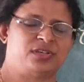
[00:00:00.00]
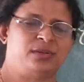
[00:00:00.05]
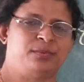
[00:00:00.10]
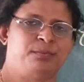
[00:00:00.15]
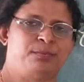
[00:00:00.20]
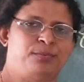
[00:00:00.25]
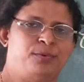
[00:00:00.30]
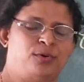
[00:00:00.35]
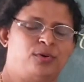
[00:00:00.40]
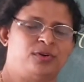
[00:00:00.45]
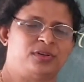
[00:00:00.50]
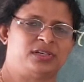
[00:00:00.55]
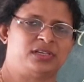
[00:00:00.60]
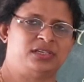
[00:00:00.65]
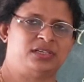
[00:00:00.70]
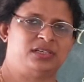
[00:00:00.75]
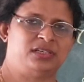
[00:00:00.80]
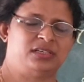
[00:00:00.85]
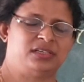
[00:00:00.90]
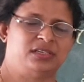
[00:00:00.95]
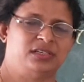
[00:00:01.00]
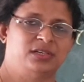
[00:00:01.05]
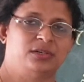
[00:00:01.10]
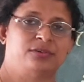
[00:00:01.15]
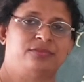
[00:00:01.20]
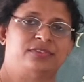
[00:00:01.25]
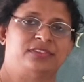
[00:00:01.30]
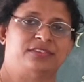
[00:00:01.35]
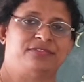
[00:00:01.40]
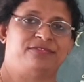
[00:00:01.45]
important
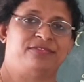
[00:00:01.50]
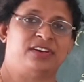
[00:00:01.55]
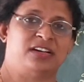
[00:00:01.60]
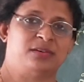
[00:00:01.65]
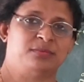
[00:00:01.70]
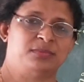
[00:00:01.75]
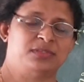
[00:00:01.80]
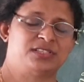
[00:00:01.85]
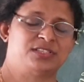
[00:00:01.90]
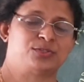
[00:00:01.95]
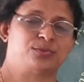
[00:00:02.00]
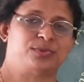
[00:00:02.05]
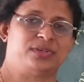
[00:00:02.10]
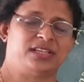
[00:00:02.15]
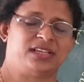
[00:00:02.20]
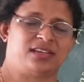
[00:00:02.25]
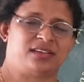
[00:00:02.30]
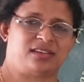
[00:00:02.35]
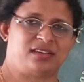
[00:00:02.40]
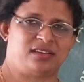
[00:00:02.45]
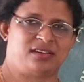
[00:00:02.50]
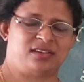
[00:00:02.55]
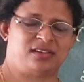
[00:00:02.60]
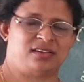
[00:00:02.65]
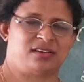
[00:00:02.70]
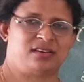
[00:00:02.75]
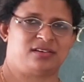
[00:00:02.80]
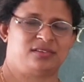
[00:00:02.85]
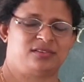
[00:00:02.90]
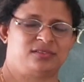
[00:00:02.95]
for the farmers to take care